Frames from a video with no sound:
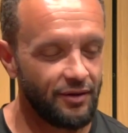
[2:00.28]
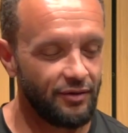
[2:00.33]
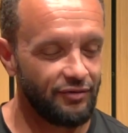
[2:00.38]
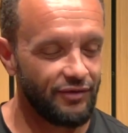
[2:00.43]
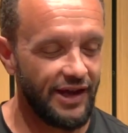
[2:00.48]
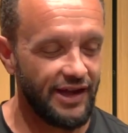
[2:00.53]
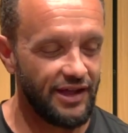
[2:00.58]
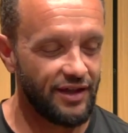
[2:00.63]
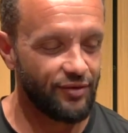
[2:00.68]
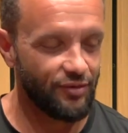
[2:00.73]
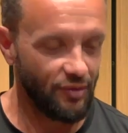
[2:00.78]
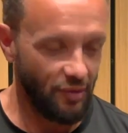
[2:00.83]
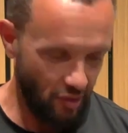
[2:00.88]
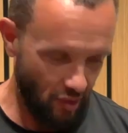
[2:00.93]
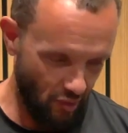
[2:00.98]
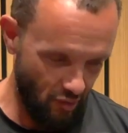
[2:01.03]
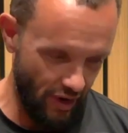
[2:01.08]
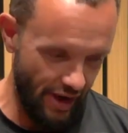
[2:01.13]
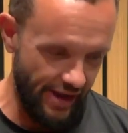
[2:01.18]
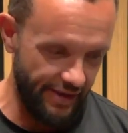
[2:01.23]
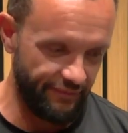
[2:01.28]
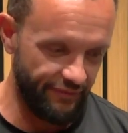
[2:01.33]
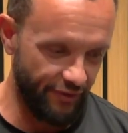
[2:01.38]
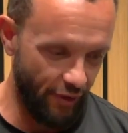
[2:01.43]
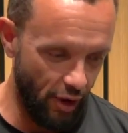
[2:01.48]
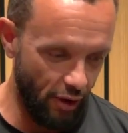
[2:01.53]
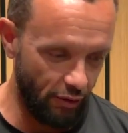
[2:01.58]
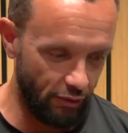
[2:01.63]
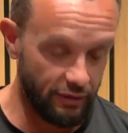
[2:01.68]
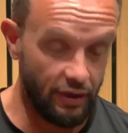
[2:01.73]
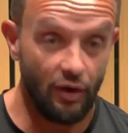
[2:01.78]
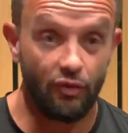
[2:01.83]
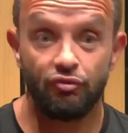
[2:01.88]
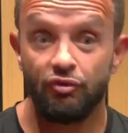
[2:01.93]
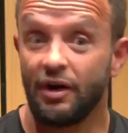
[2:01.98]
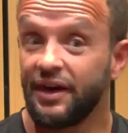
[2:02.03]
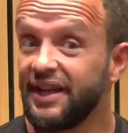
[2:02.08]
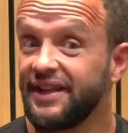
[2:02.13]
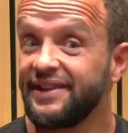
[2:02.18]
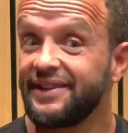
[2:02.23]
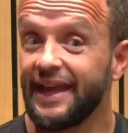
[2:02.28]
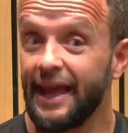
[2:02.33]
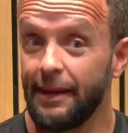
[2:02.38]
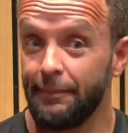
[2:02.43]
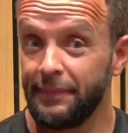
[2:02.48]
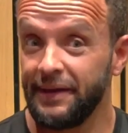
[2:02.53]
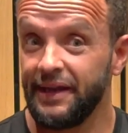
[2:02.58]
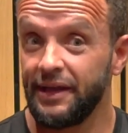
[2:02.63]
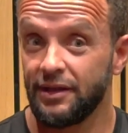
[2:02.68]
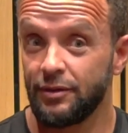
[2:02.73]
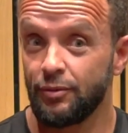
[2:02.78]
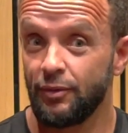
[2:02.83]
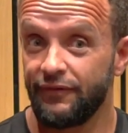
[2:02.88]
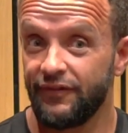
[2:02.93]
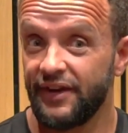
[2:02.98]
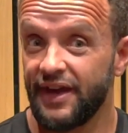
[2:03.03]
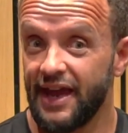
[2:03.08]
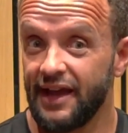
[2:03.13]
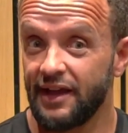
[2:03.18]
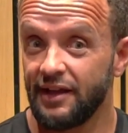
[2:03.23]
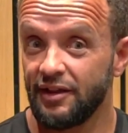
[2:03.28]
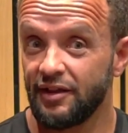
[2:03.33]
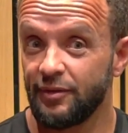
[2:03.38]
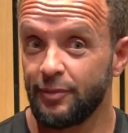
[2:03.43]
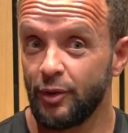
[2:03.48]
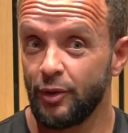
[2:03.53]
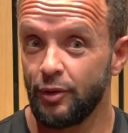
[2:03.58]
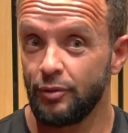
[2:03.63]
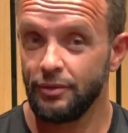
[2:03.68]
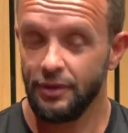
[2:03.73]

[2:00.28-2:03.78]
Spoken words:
race involved running 10 metres with an egg and spoon.